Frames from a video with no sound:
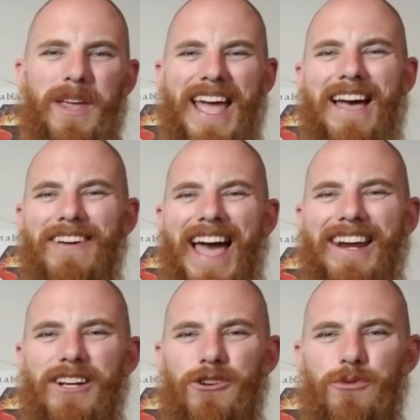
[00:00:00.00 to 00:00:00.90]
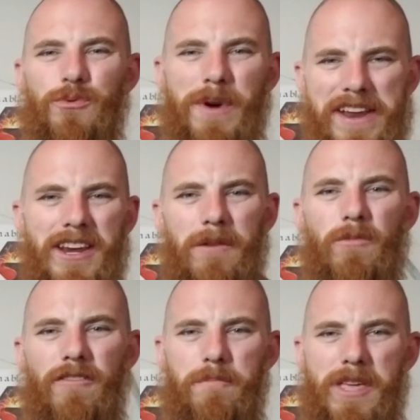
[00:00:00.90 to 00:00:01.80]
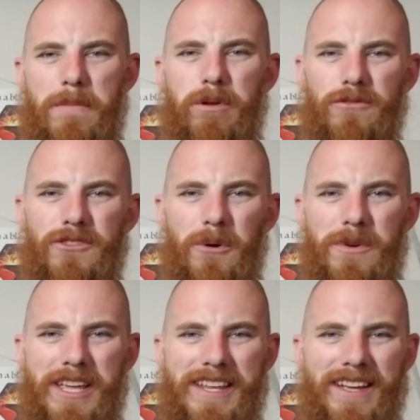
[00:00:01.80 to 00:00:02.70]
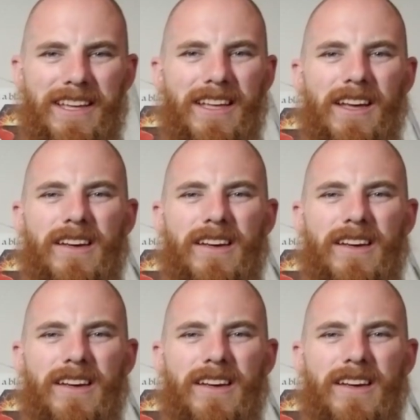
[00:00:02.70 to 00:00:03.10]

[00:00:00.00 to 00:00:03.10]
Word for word: We have had a great number of people donating